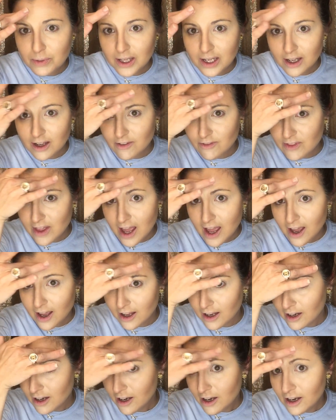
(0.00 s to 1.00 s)
bit of
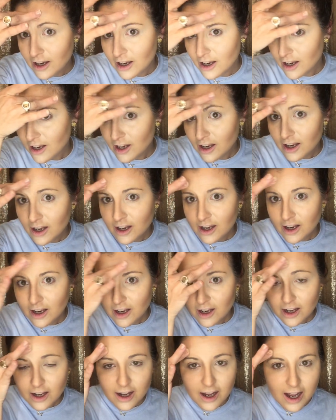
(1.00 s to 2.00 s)
that
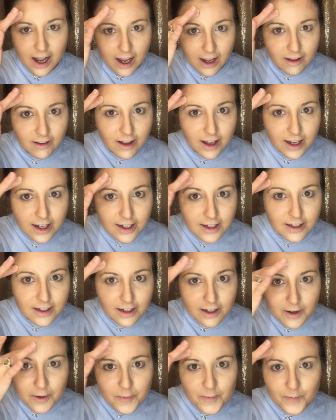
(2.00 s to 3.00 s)
highlight
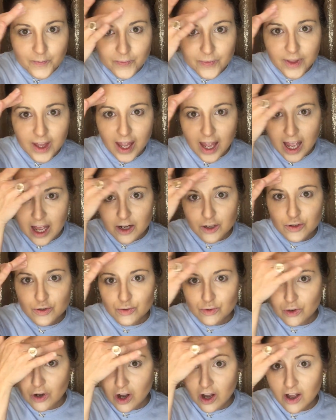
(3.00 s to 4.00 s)
and
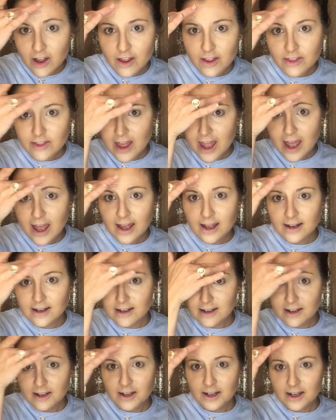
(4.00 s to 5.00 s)
draw that